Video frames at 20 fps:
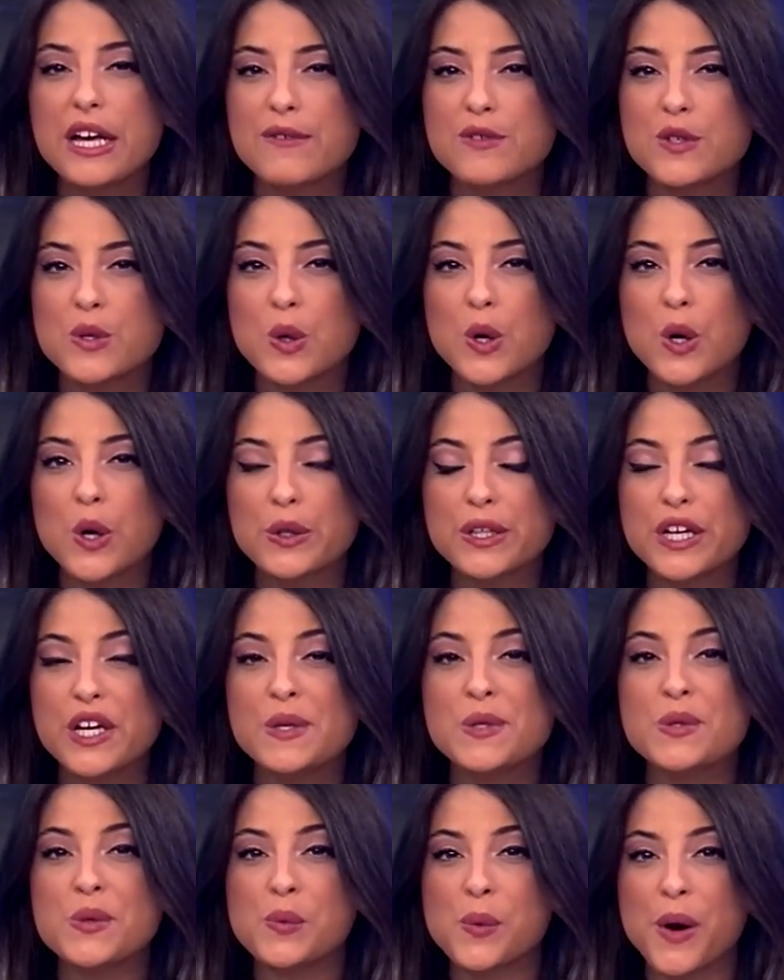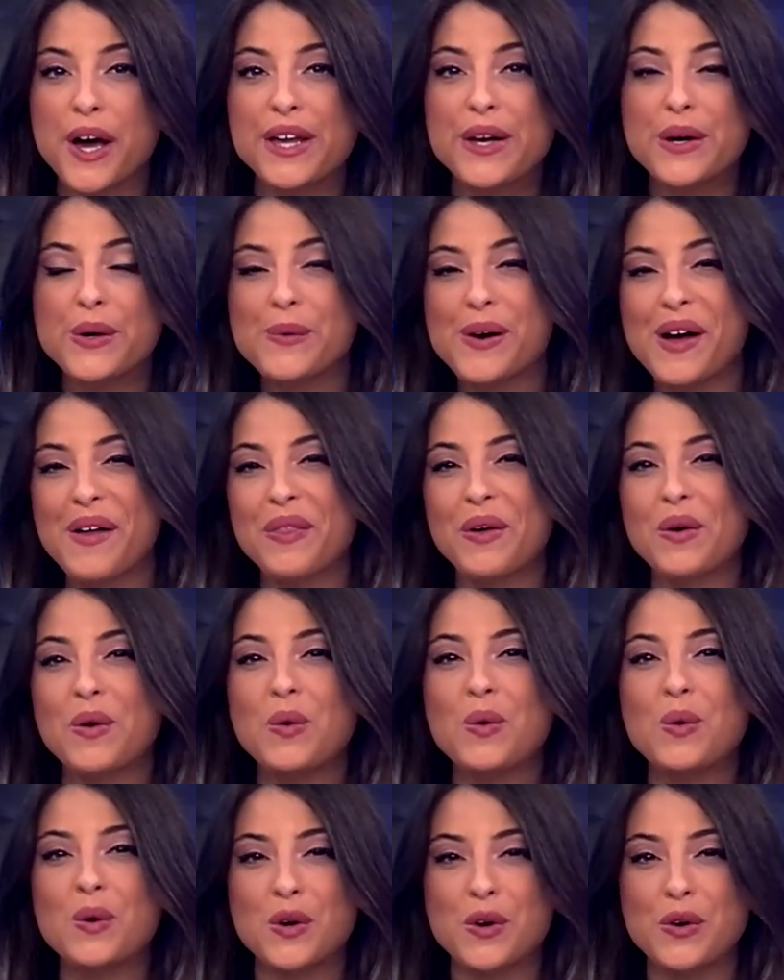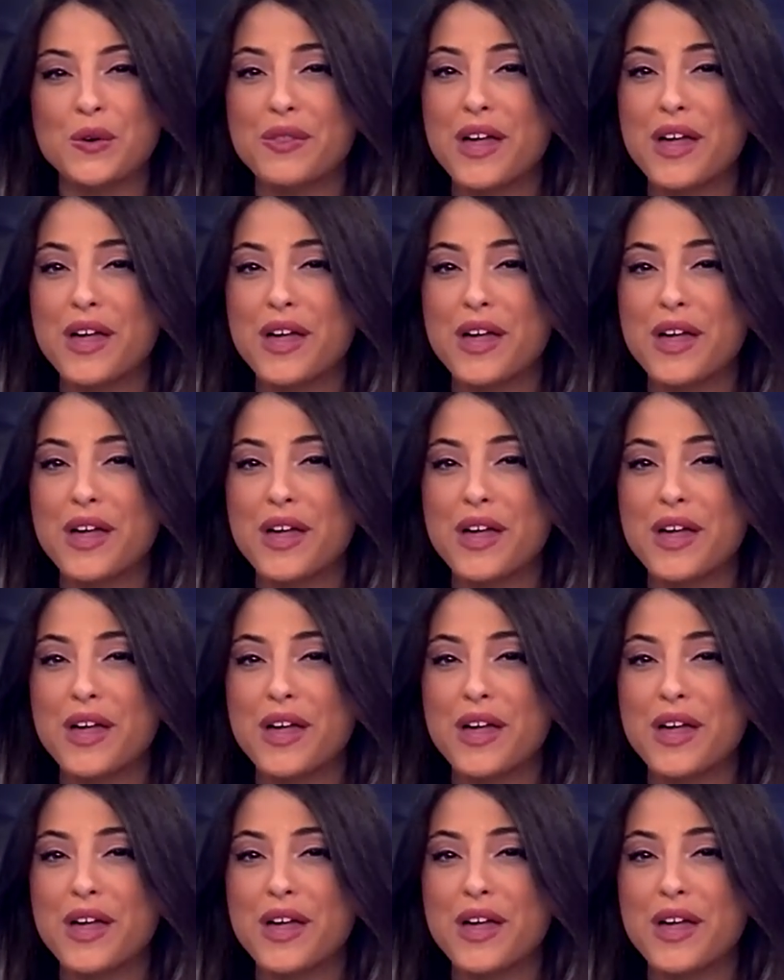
of Sukkot is right around the corner.